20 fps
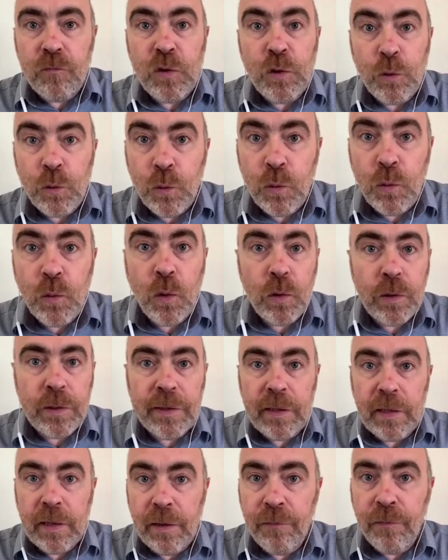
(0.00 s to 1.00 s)
do or
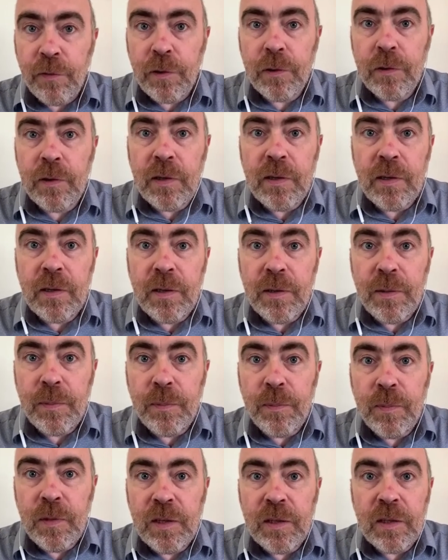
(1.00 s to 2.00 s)
deliver
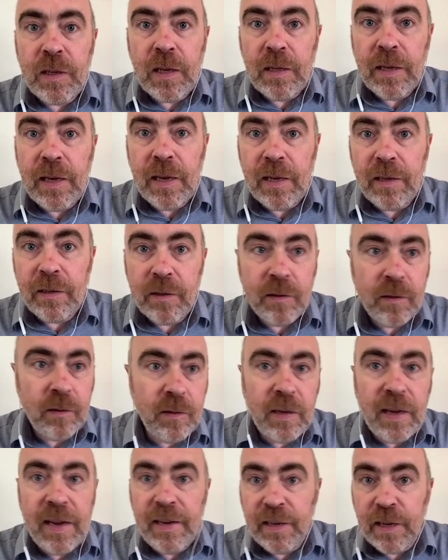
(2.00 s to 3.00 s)
a
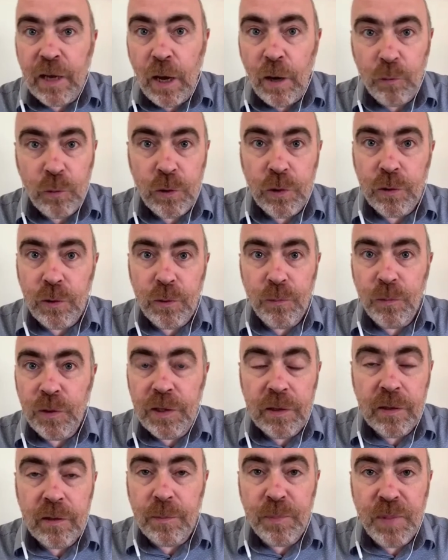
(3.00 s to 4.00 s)
telehealth encounter
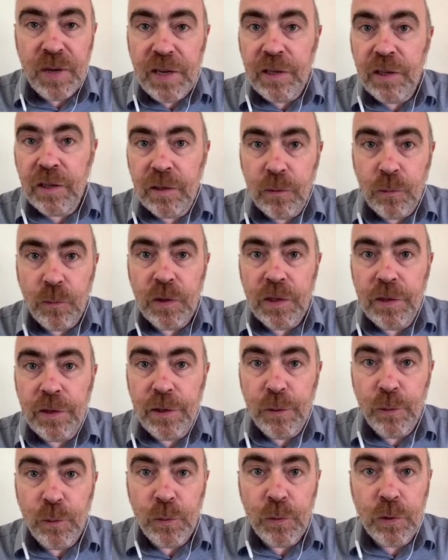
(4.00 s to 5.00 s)
with the patient, with the
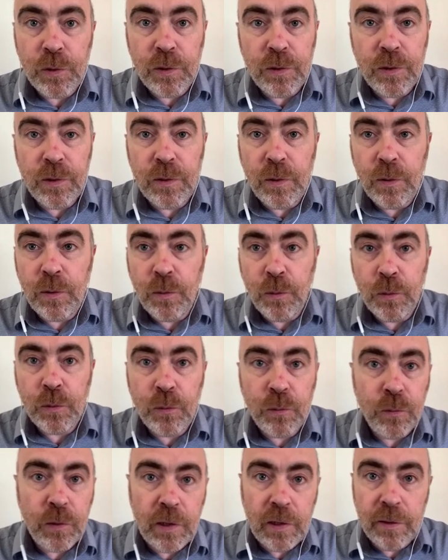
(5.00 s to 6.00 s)
user, or
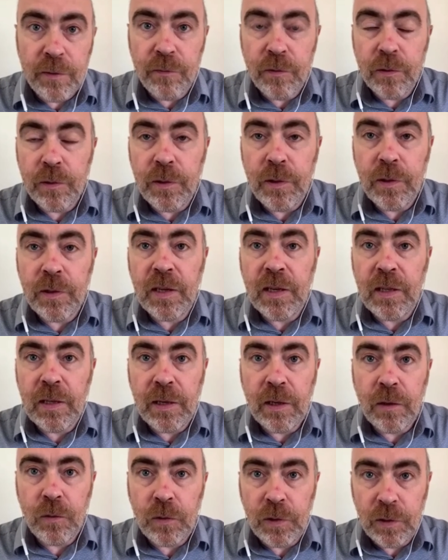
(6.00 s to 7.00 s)
to deliver a
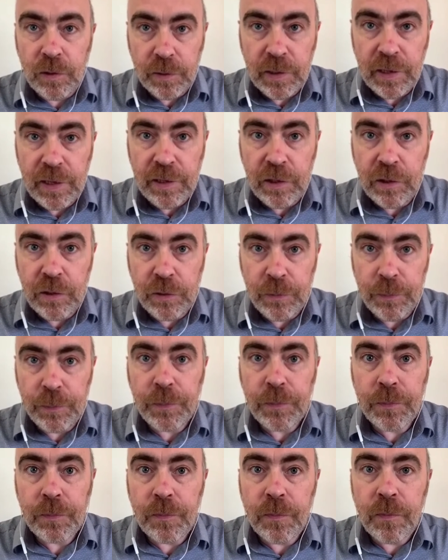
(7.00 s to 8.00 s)
teleconsultation,